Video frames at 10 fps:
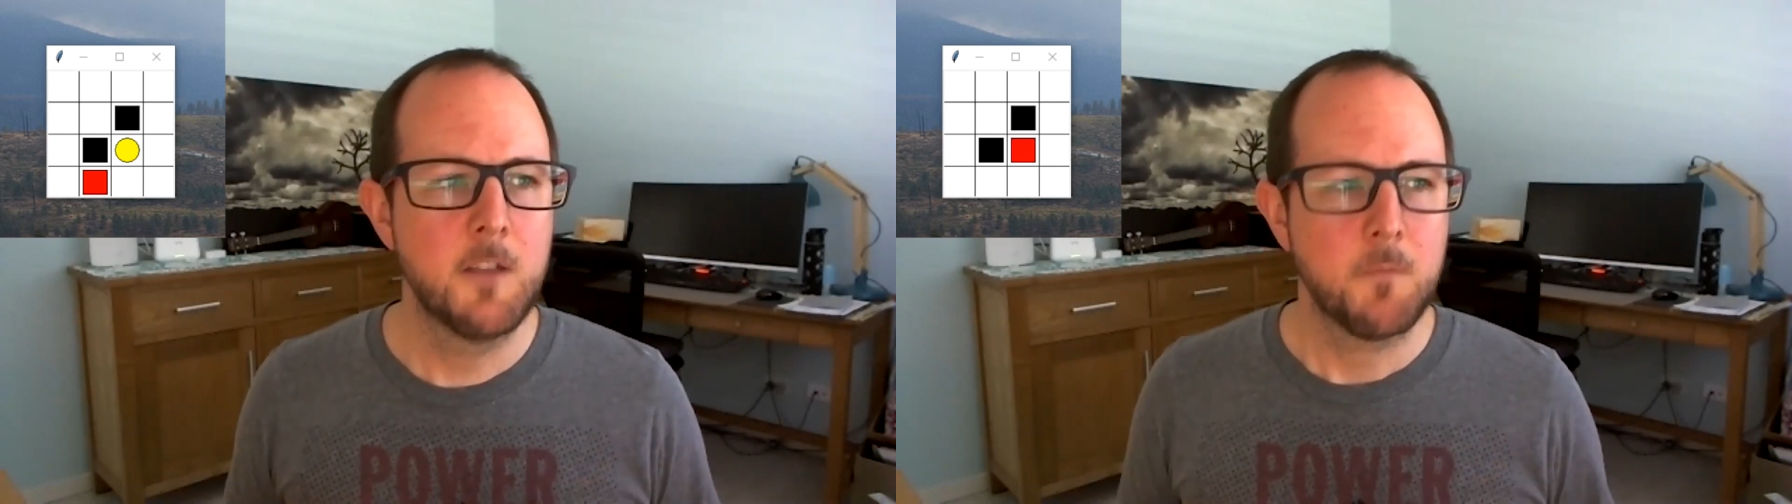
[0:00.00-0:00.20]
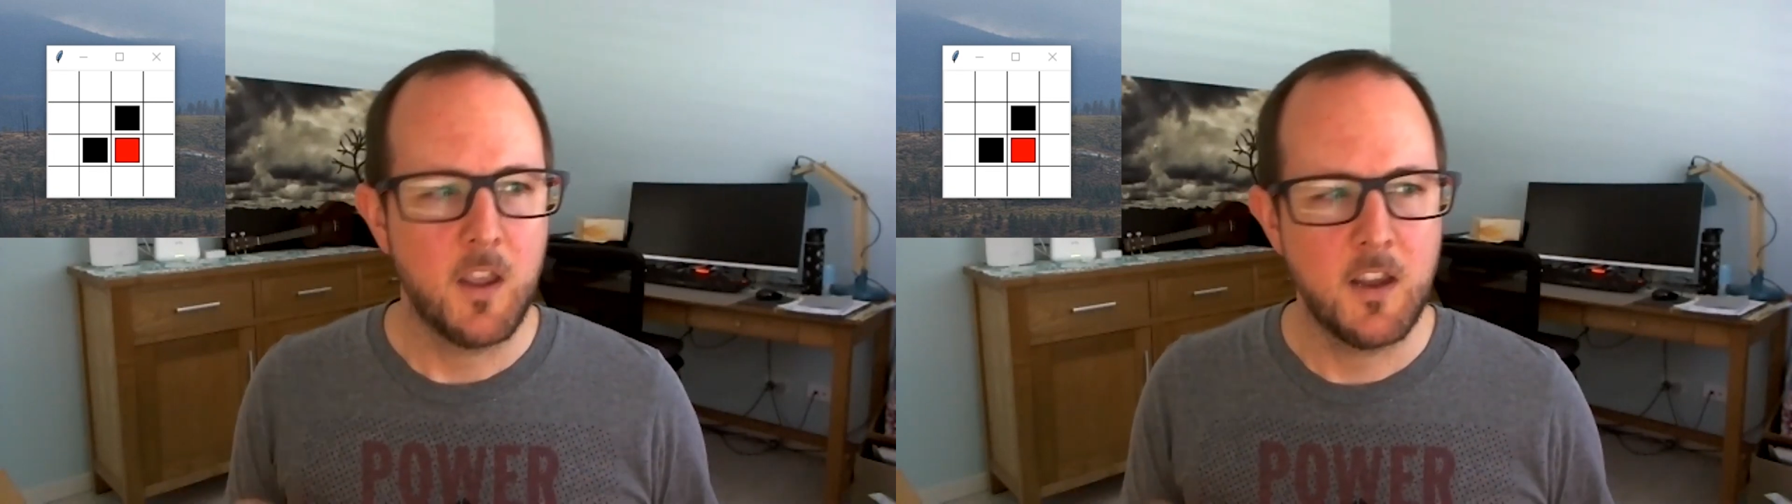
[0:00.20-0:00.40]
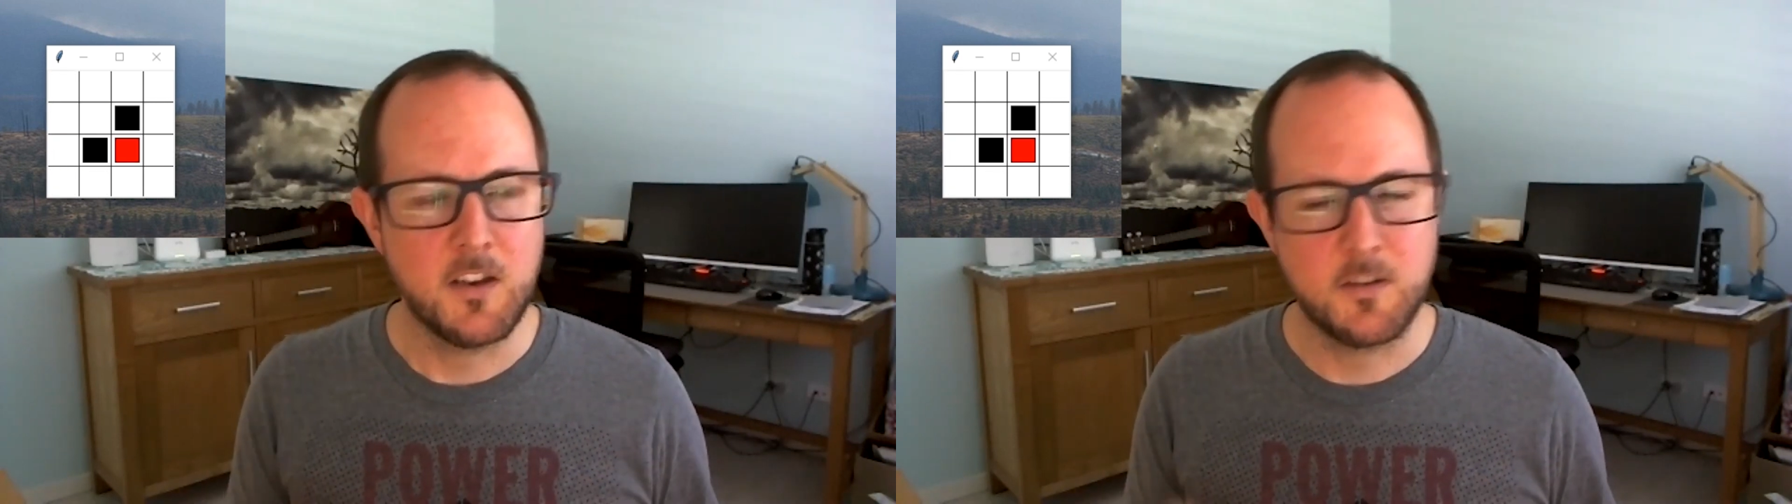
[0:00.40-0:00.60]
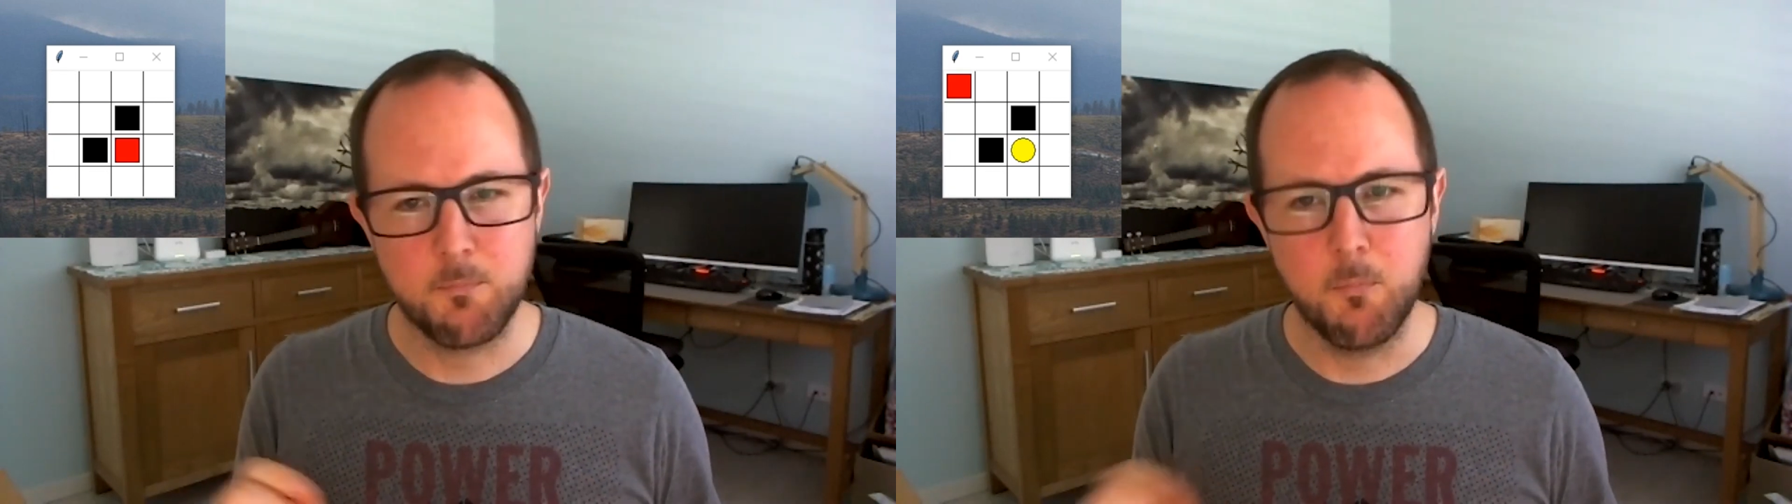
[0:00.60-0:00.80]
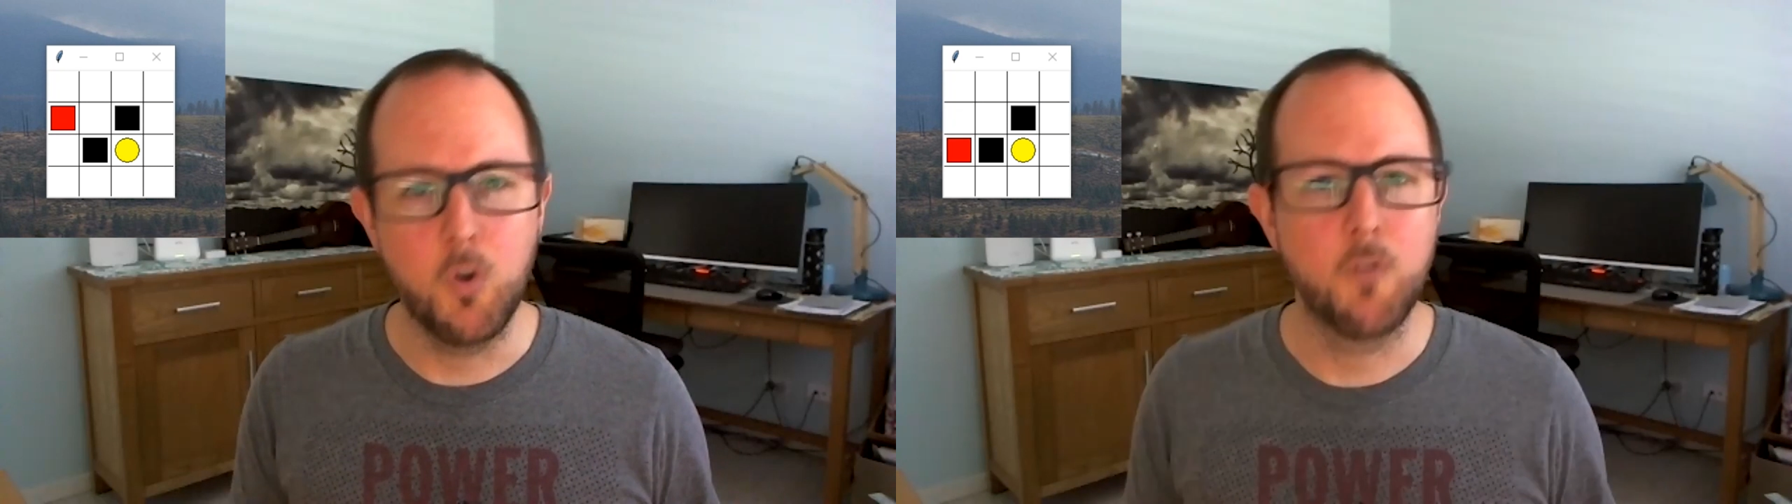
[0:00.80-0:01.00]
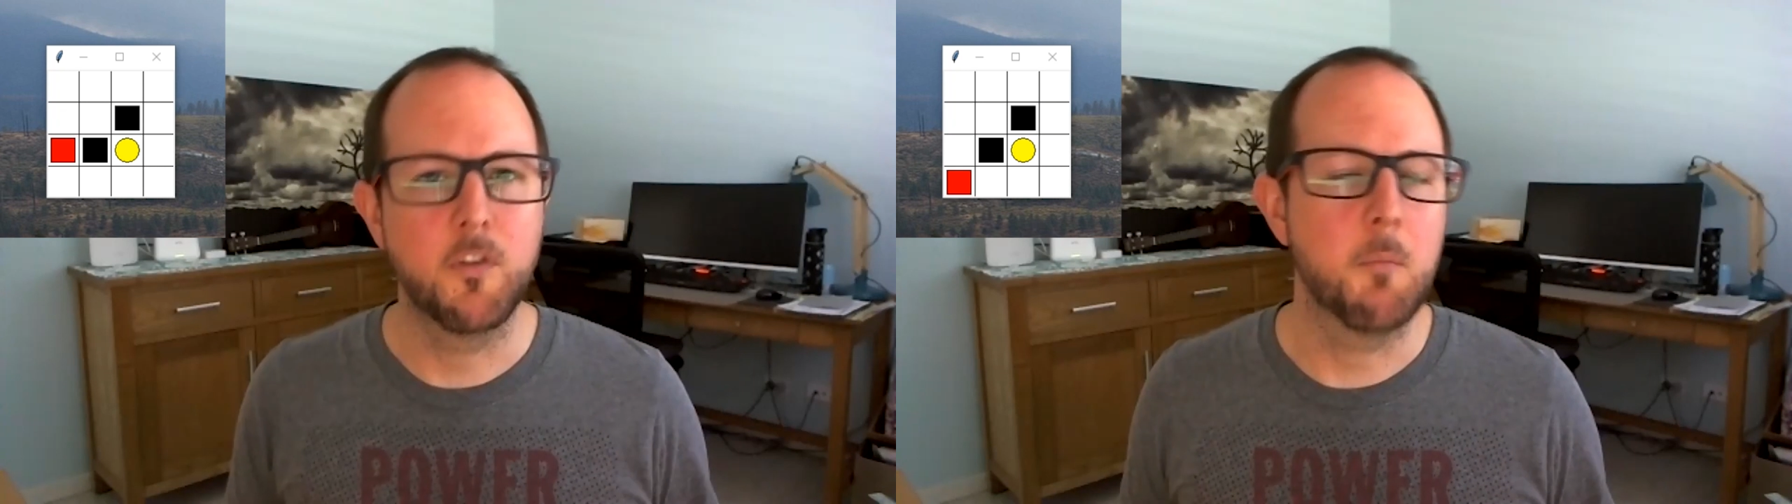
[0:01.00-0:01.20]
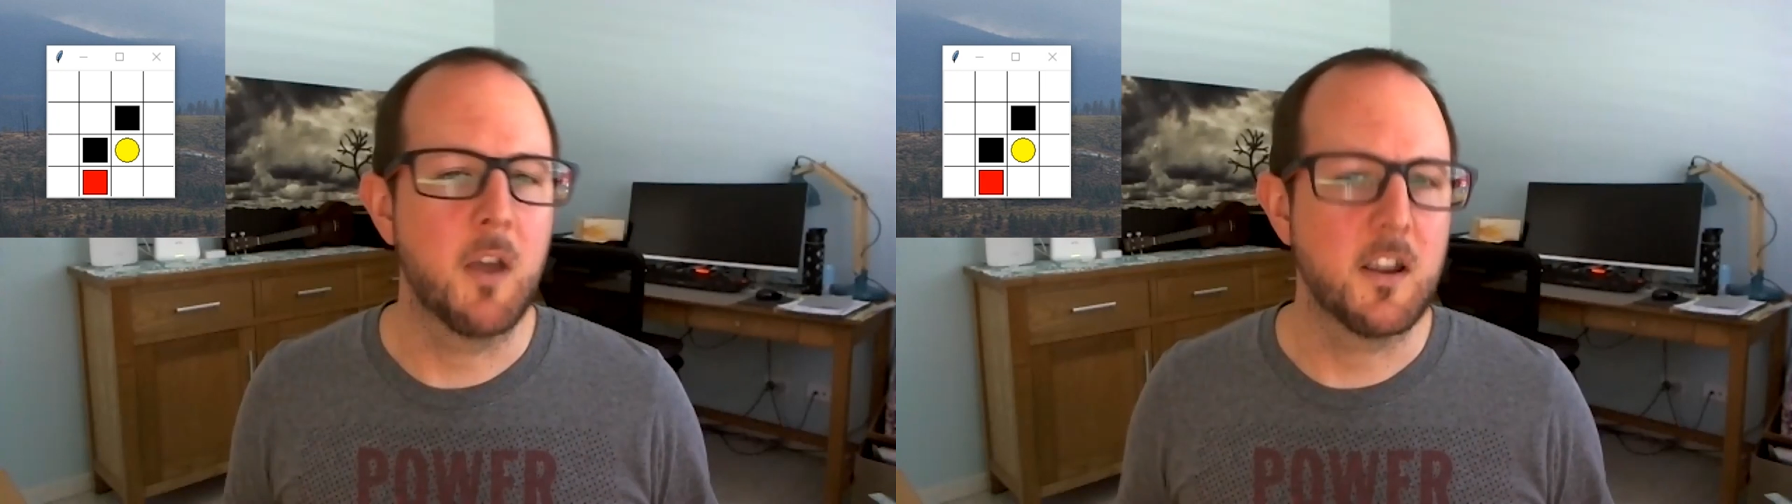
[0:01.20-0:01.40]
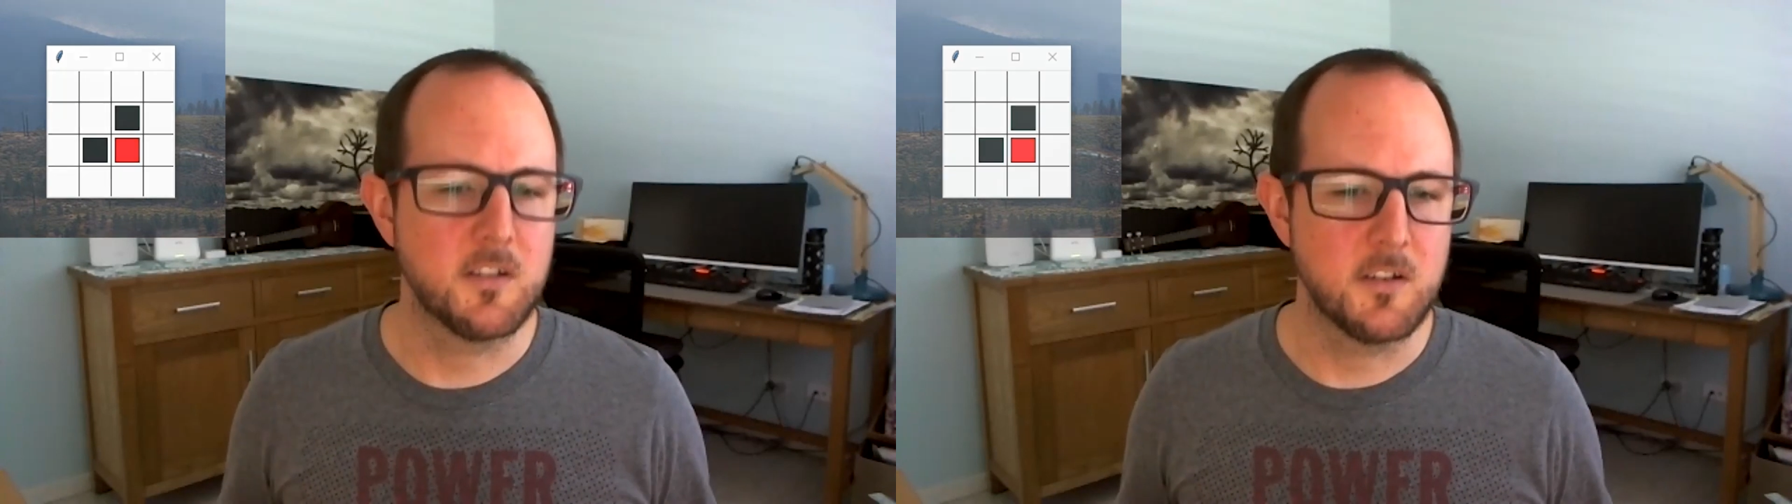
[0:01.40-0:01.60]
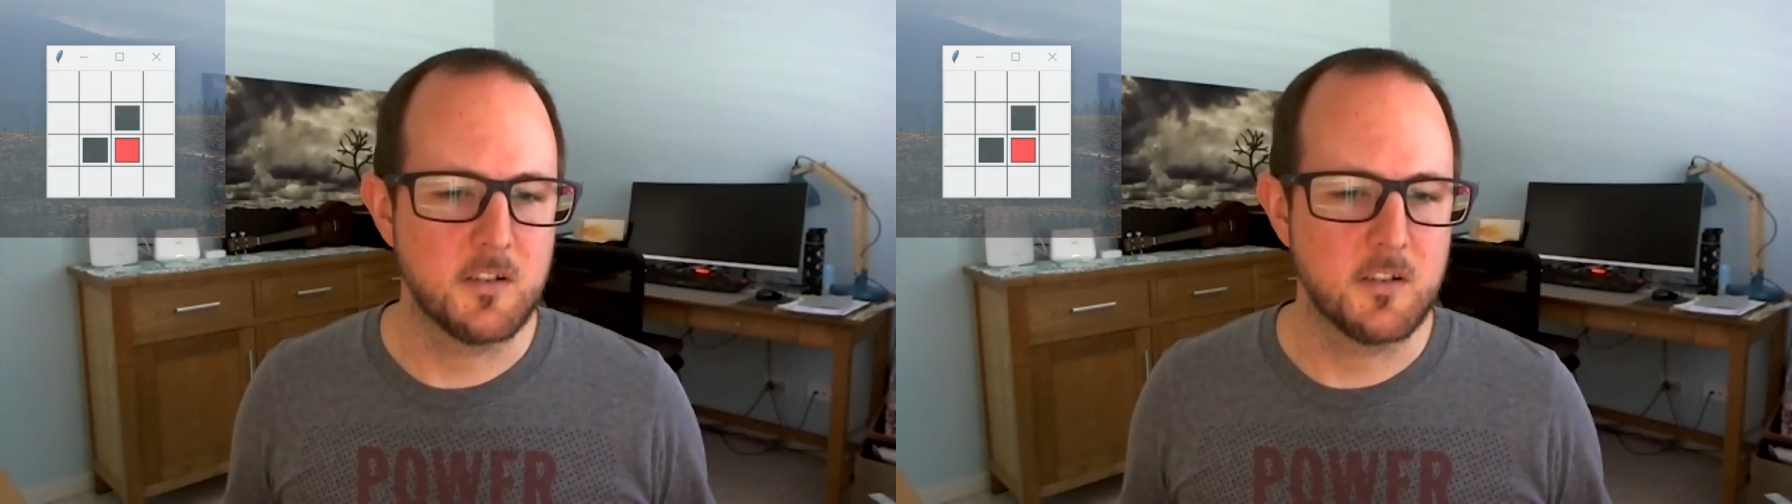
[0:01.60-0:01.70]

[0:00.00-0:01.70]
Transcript: each move that it makes is,